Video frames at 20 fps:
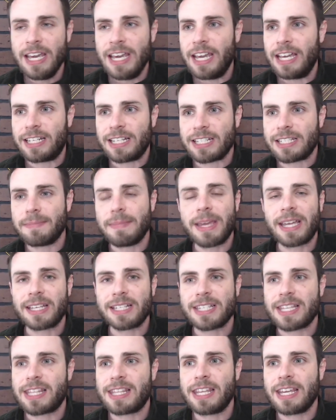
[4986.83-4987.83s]
It doesn't make us
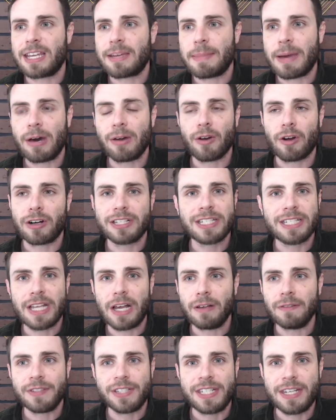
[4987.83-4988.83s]
think about
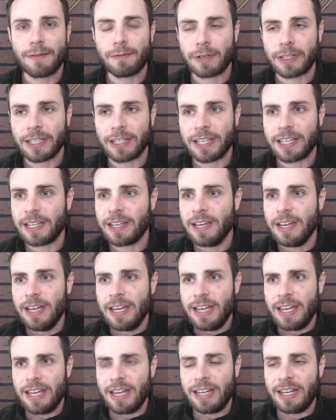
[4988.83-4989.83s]
ourselves differently
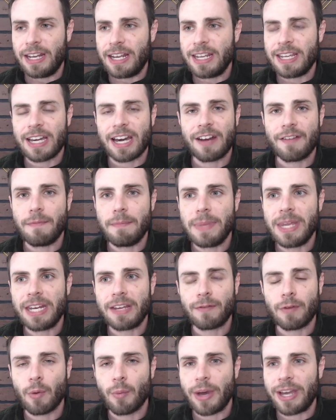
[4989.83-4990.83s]
in any kind of
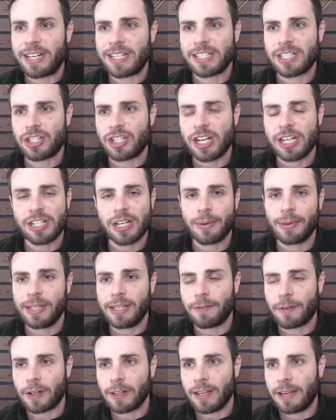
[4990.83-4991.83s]
meaningful way. It doesn't change how we
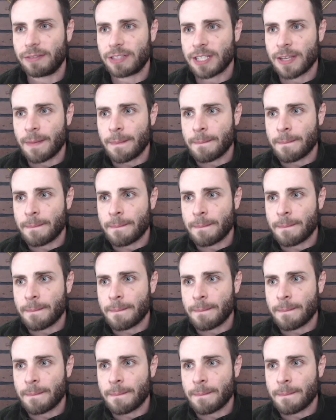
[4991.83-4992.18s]
live our lives.